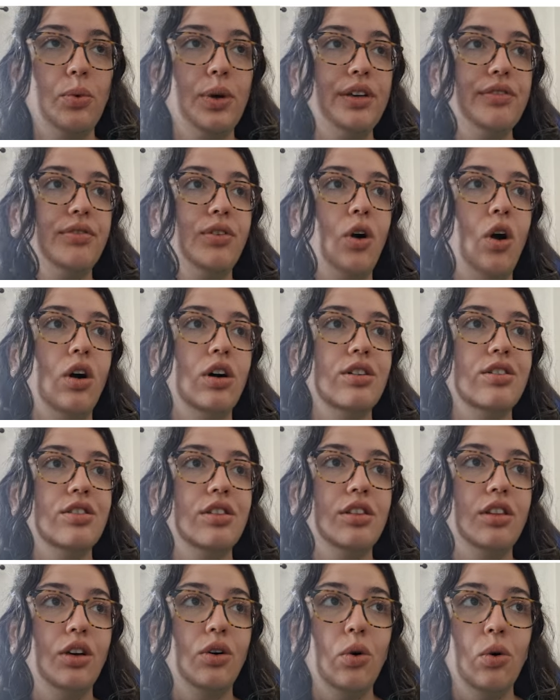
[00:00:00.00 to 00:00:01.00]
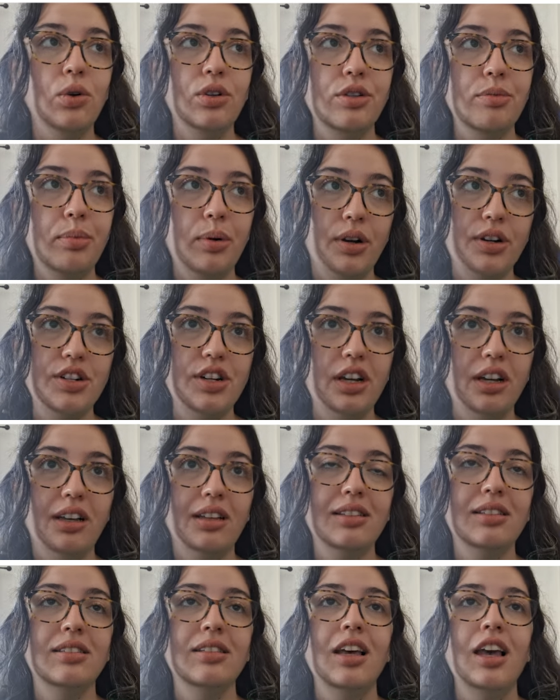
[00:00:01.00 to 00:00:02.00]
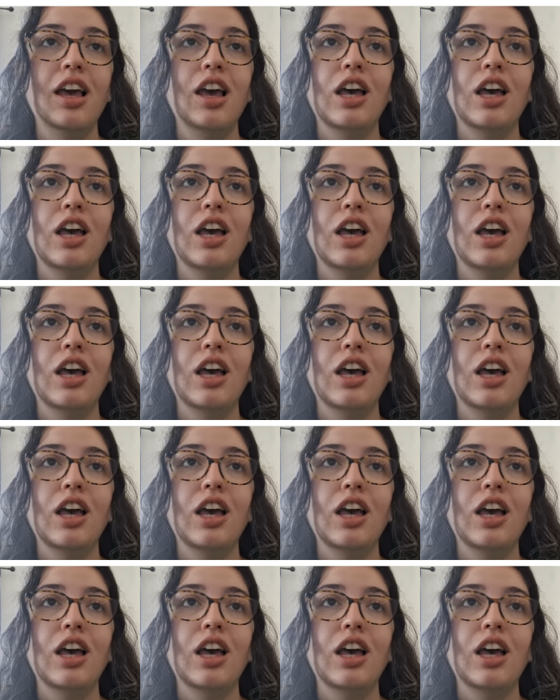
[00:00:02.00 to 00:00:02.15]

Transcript: We've got the quarter projects,